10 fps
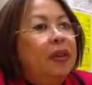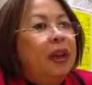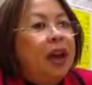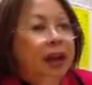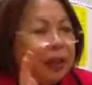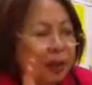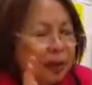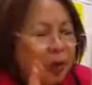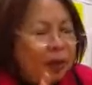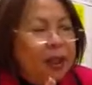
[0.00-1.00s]
I can
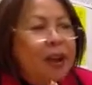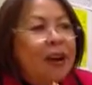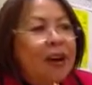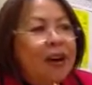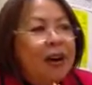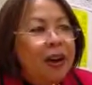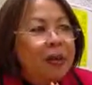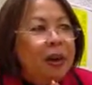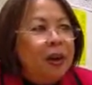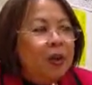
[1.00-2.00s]
still see her
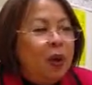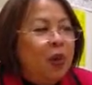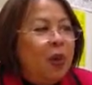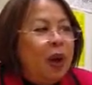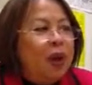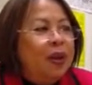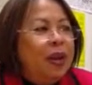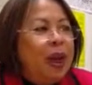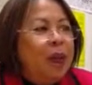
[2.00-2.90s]
because when we went to the